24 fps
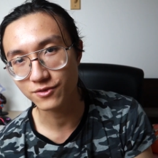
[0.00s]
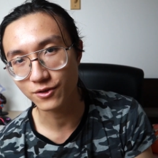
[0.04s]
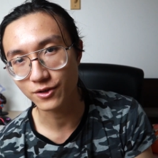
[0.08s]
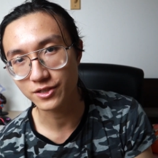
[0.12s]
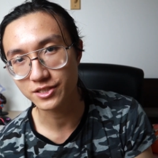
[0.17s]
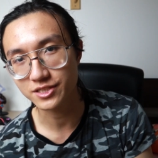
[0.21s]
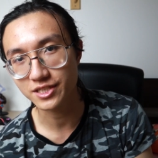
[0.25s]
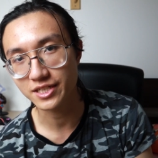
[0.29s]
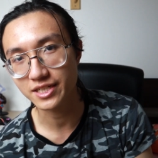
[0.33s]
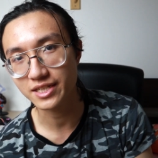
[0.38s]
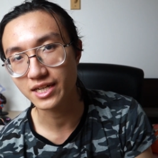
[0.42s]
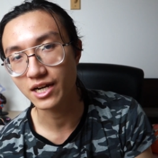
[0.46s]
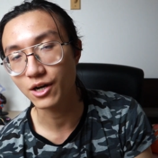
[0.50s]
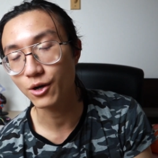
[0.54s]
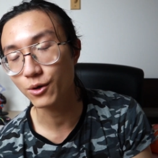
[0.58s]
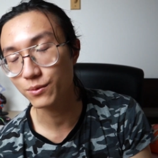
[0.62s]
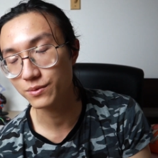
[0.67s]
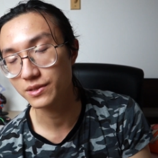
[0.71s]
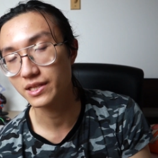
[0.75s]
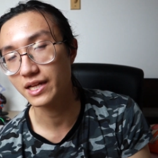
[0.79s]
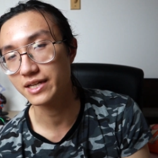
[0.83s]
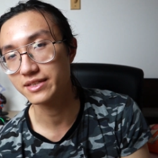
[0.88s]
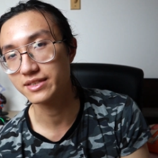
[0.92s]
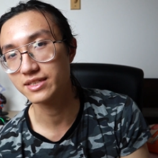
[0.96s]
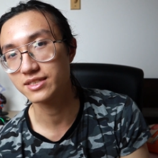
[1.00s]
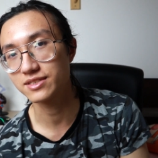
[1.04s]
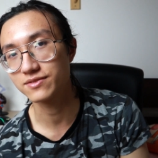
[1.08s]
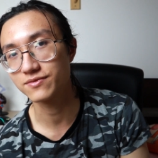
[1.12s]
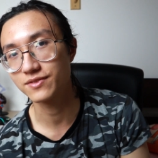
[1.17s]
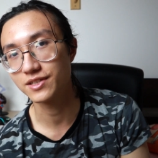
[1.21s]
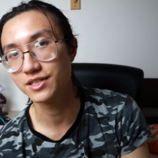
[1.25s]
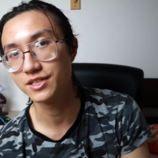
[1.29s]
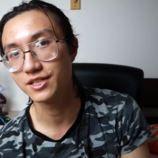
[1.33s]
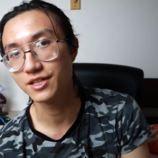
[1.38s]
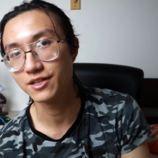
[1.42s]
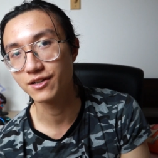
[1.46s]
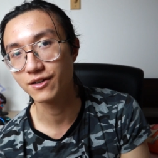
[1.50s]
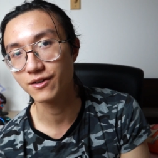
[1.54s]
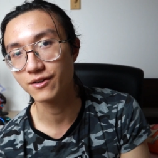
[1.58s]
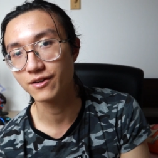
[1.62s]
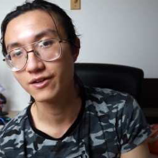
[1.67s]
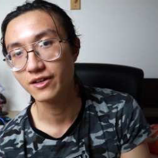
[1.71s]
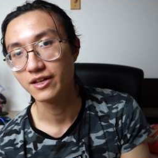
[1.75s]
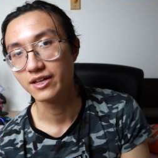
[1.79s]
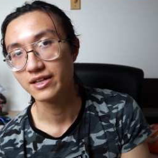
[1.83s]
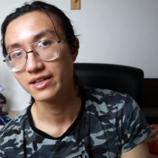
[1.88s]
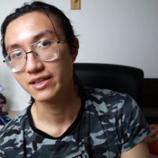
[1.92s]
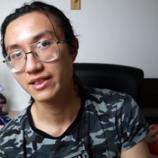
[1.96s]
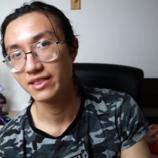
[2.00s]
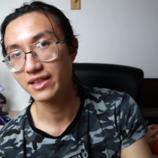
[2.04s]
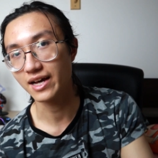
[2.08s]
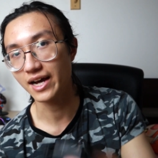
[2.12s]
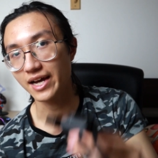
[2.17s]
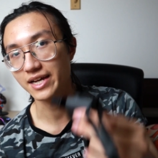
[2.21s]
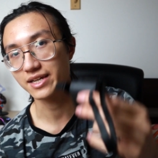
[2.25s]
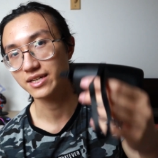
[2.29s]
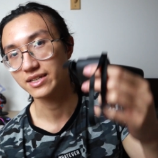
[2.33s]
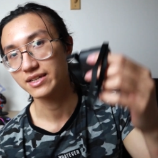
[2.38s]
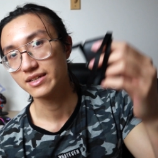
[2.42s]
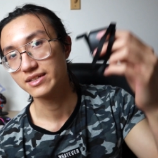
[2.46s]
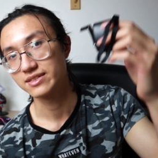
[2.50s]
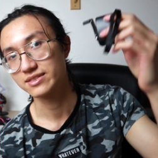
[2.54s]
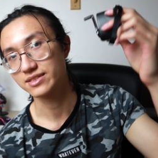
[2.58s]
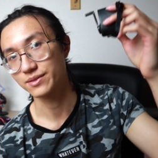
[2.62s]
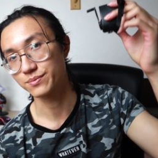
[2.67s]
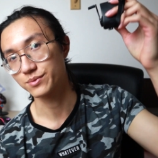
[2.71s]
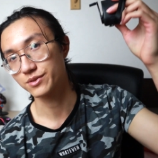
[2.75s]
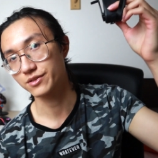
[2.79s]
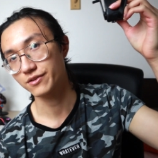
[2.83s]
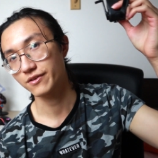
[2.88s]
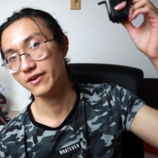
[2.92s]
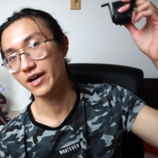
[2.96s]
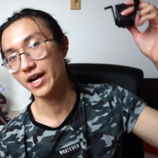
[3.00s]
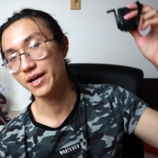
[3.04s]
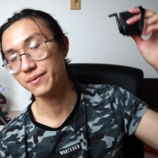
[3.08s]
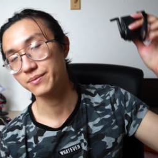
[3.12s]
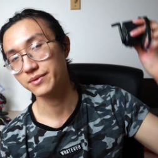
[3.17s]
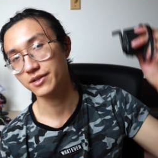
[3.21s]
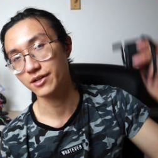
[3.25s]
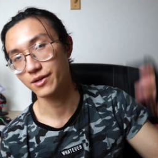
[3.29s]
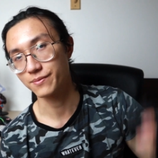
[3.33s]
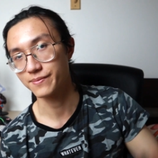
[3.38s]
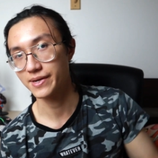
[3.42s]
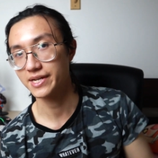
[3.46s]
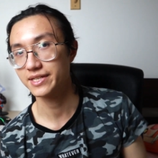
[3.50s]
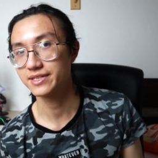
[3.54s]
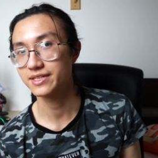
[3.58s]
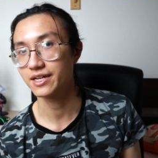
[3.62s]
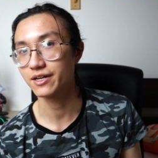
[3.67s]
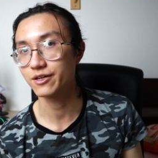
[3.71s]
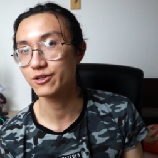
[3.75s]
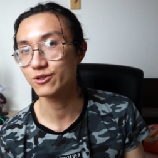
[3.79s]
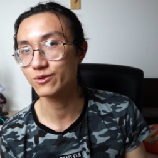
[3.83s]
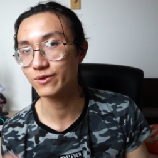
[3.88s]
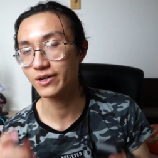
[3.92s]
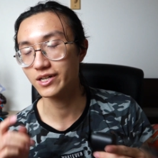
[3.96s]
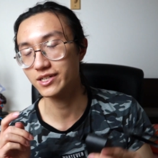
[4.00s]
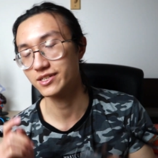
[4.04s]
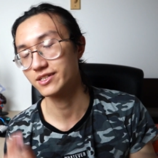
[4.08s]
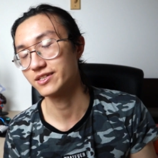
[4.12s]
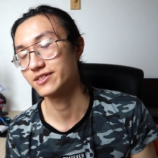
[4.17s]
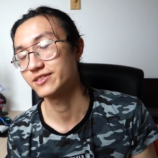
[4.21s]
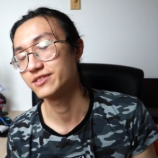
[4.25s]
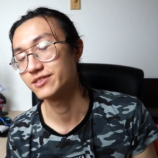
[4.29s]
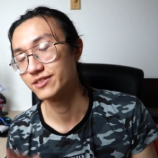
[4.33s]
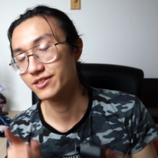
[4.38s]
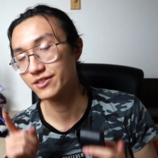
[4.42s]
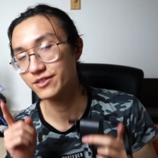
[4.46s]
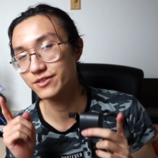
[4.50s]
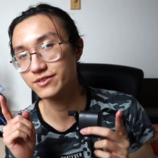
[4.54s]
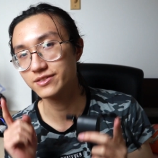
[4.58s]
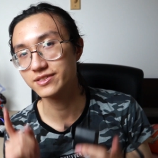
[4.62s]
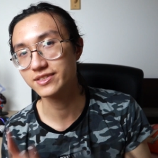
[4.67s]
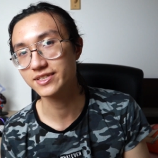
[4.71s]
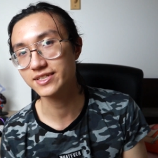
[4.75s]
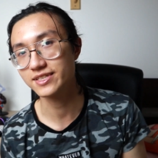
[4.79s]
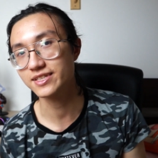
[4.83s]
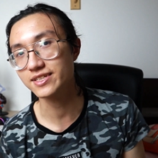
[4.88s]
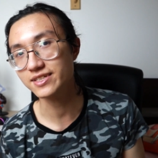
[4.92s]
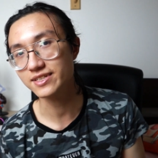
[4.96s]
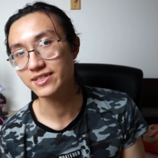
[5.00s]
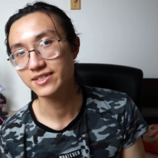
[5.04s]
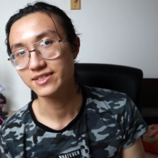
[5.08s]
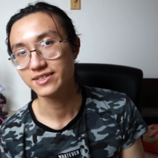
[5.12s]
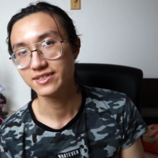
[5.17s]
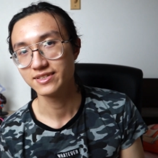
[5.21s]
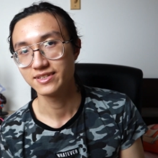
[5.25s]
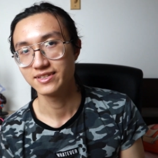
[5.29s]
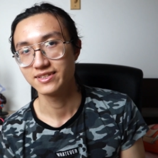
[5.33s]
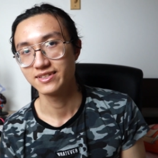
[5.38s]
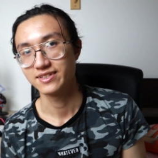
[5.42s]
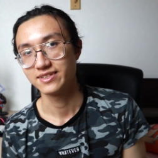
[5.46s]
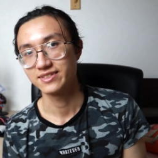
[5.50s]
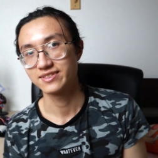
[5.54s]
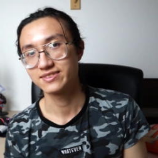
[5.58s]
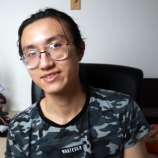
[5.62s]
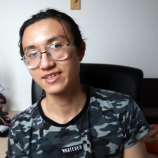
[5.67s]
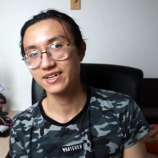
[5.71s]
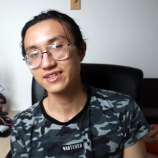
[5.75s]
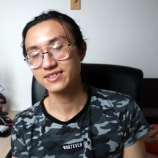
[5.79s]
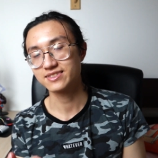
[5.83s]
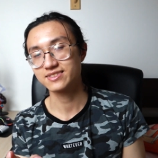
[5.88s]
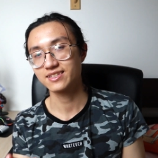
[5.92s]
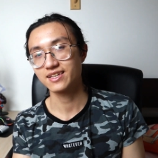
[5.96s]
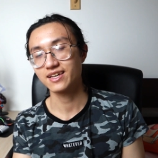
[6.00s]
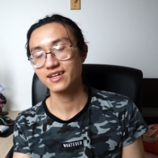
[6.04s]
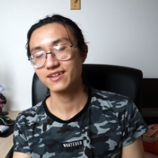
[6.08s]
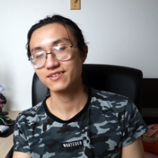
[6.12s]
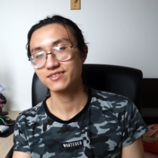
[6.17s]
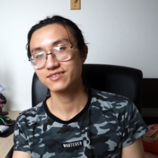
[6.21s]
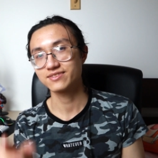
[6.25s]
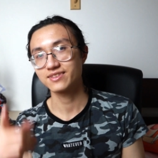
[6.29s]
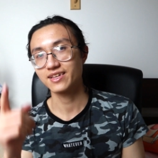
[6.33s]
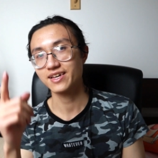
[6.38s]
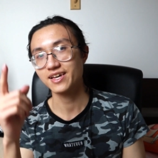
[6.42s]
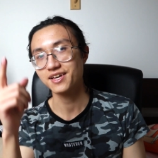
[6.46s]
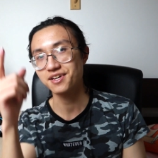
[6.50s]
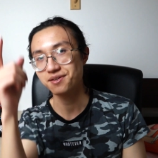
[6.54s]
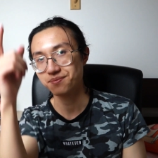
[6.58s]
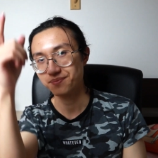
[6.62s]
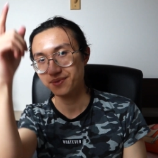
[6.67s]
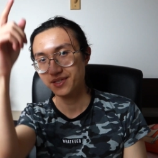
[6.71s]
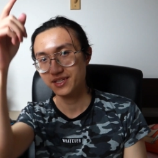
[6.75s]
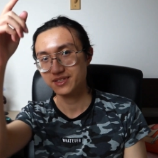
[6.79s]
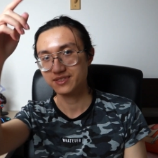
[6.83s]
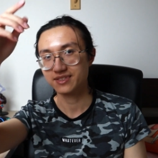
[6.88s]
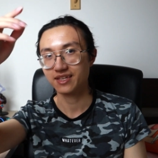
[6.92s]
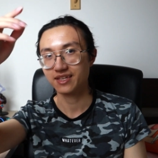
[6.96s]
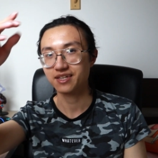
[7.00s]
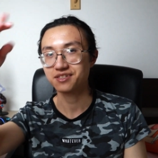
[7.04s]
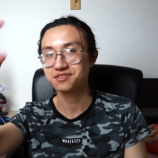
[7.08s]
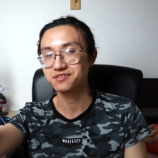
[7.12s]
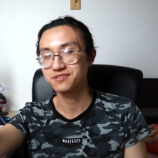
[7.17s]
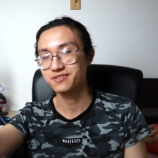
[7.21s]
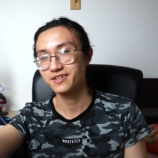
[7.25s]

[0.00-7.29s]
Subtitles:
you for watching. I hope you like this video. Like, subscribe, comment down what do you think. Stay safe, stay happy, stay